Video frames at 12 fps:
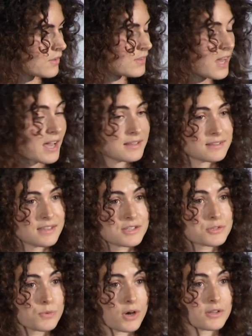That
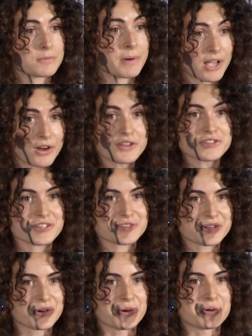is what biologists
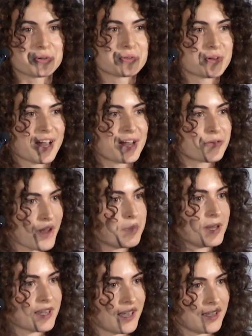call a
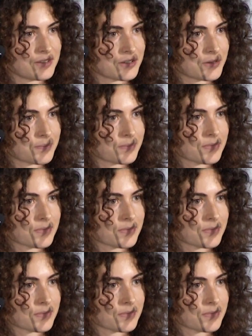replicator.